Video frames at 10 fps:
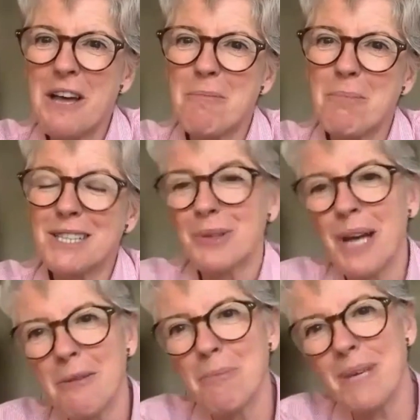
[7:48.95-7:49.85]
but to
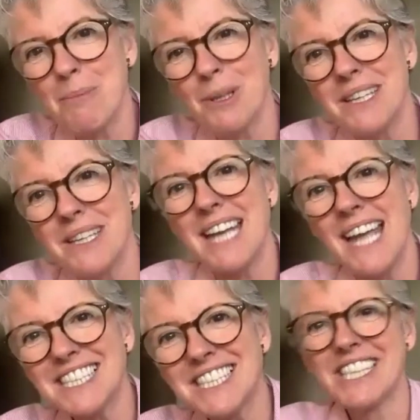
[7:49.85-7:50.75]
help people in the
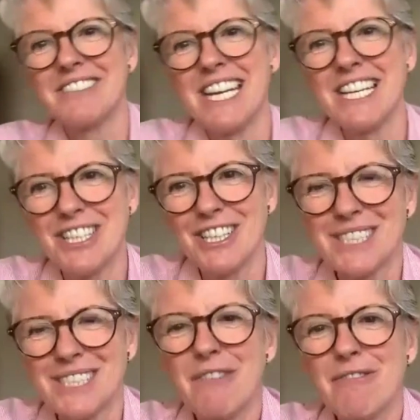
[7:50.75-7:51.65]
next generation of
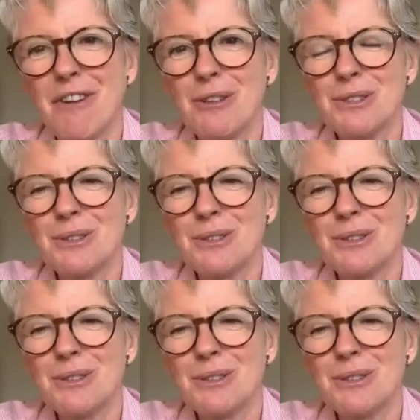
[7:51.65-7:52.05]
CFOs